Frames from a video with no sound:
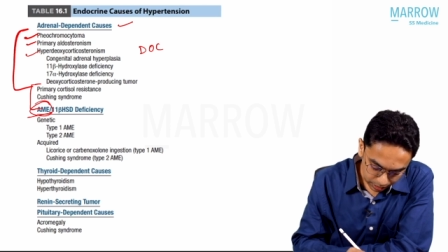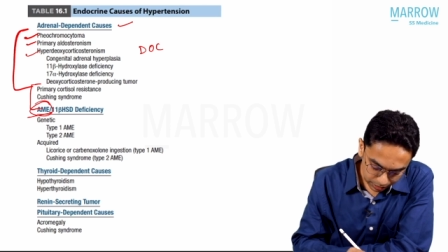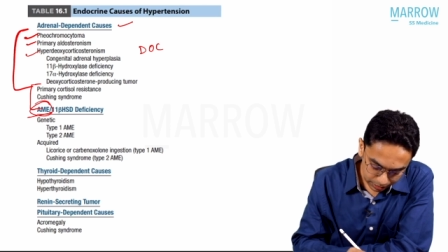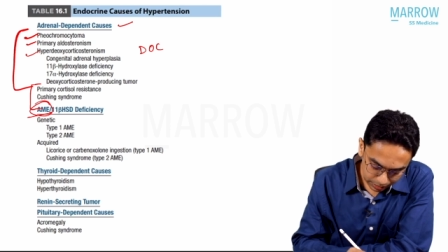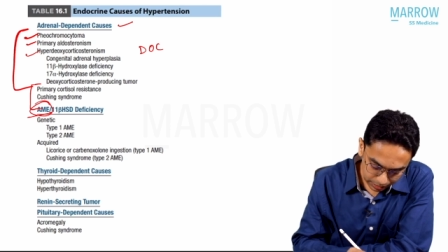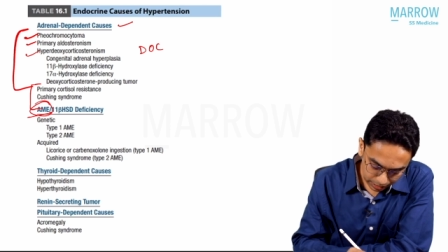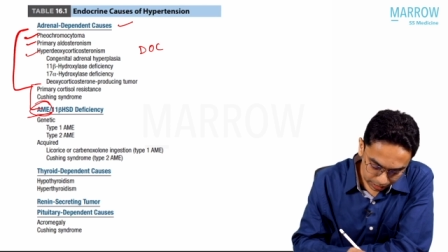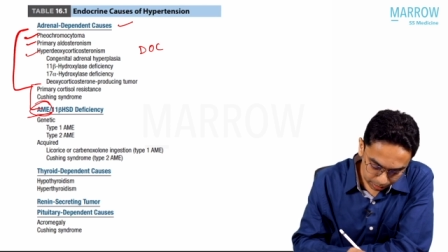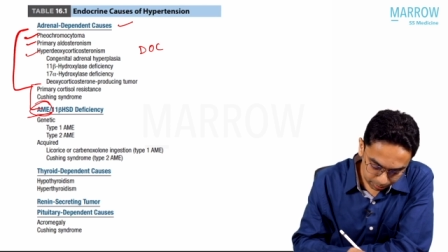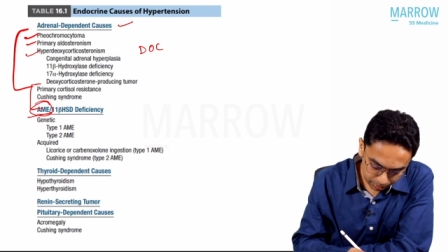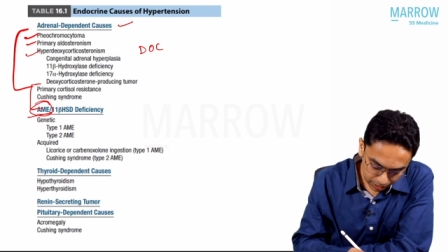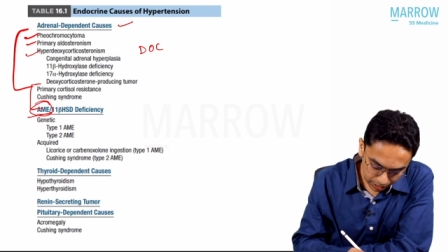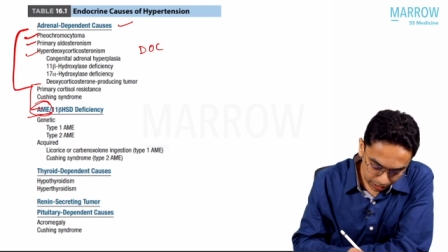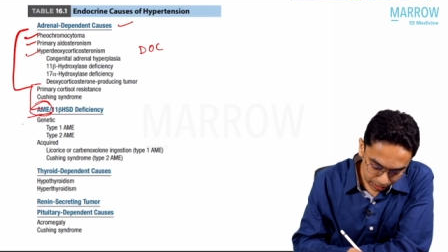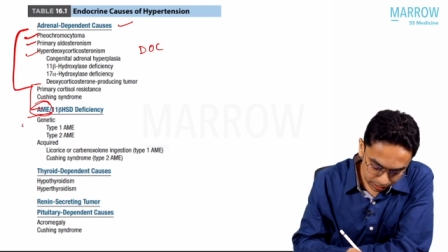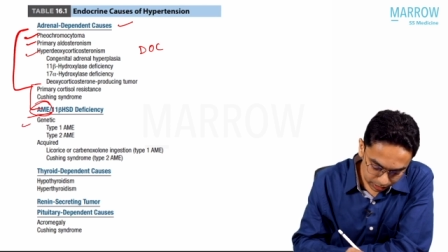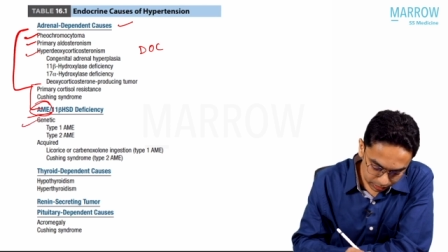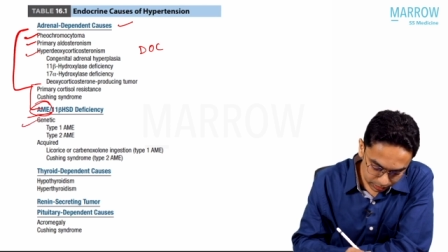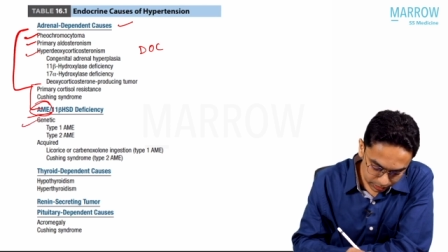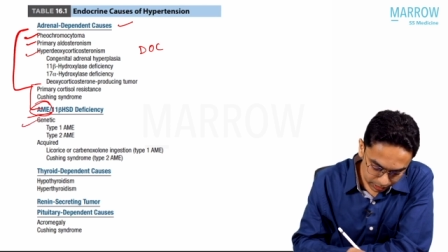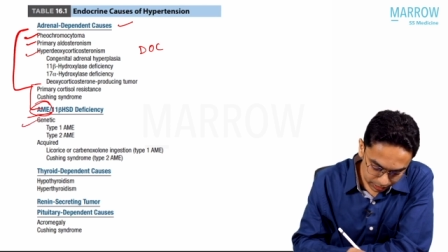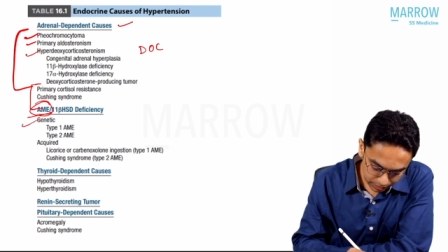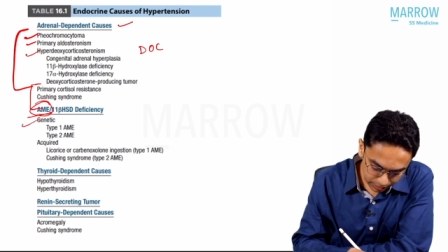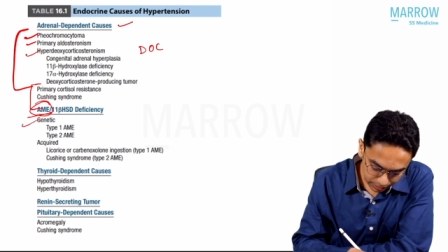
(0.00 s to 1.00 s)
it can be
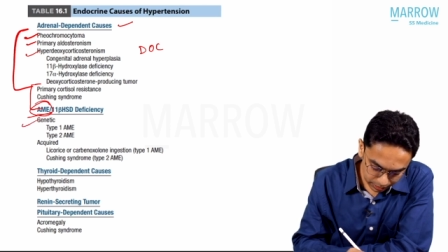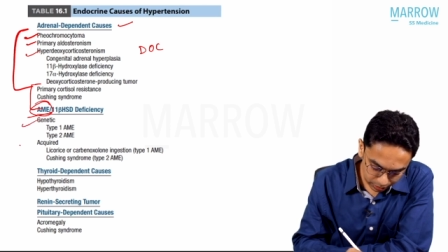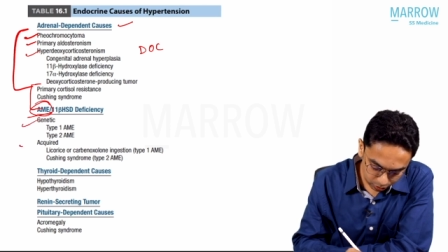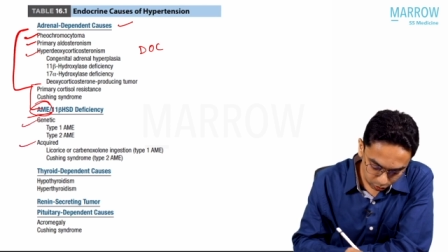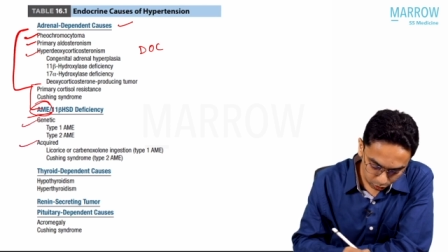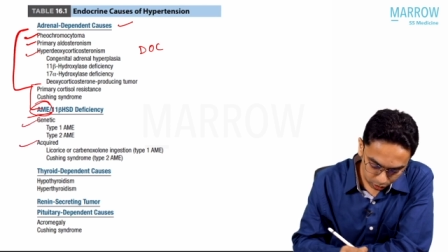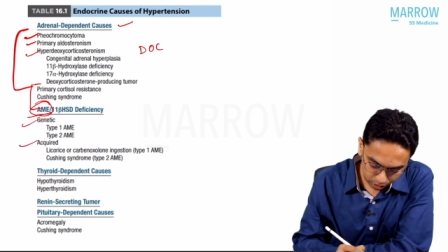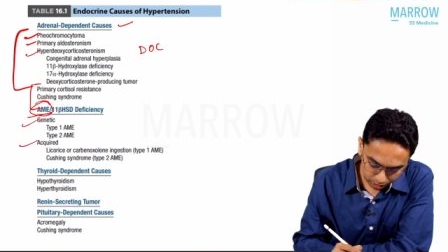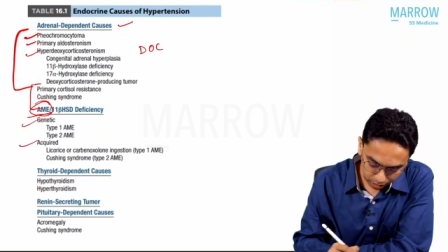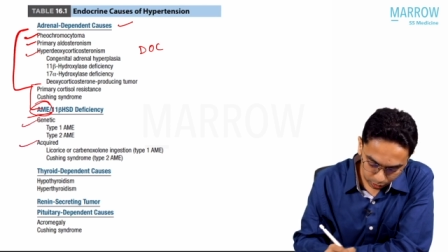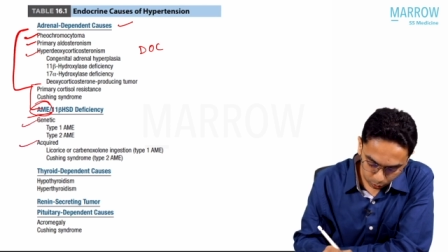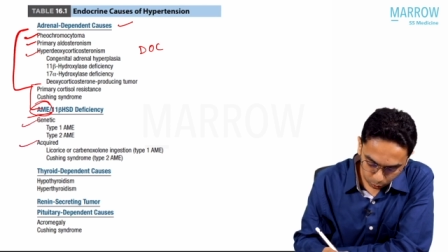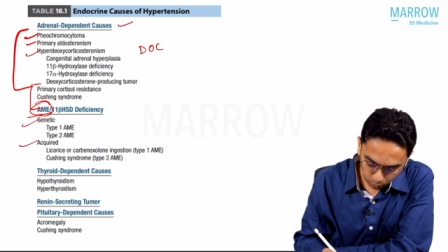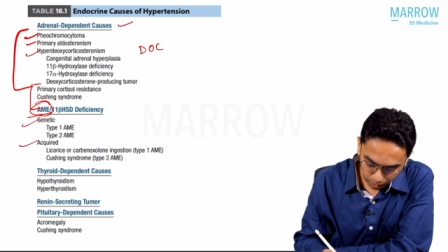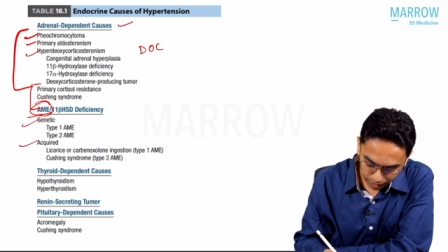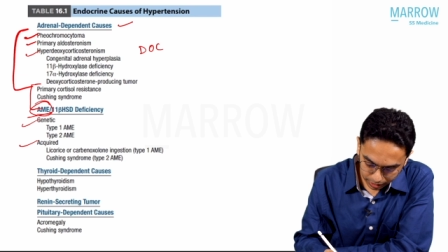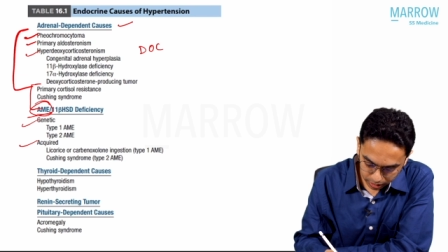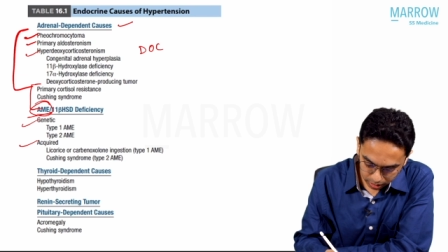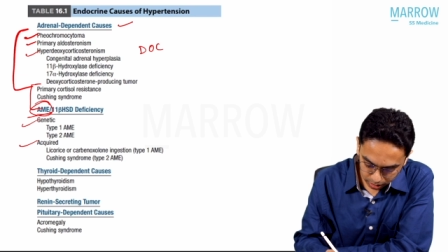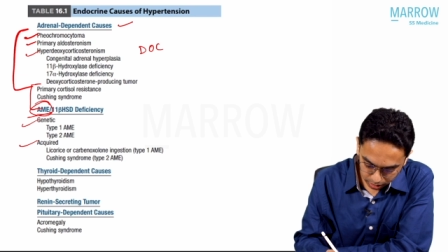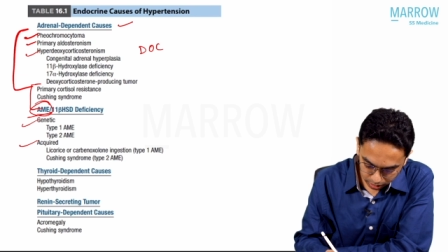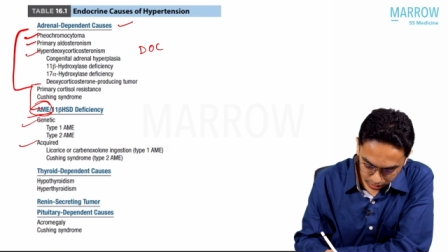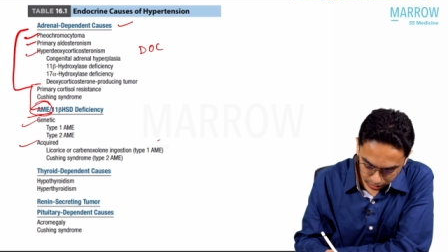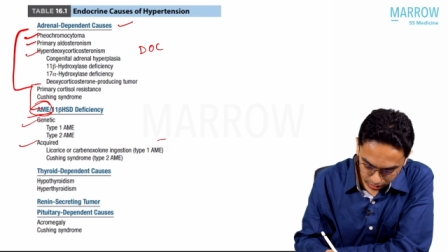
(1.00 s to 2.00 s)
either genetic or
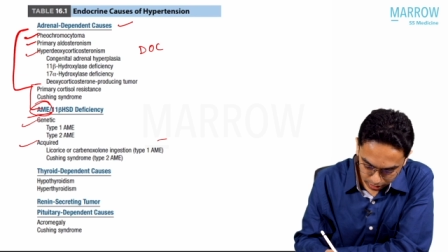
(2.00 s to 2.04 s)
acquired.